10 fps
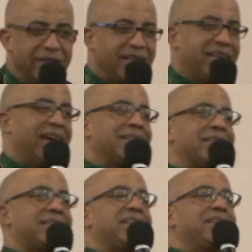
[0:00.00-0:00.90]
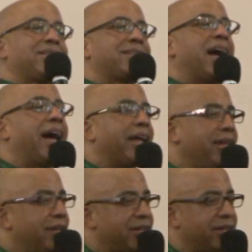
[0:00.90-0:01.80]
He hadn't seen a
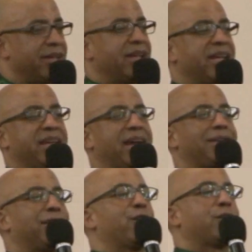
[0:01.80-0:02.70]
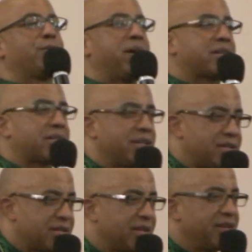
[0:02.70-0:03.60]
sign, he hadn't heard a
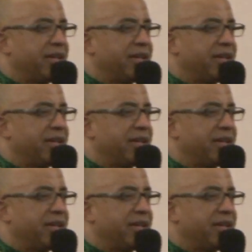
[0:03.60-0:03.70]
message.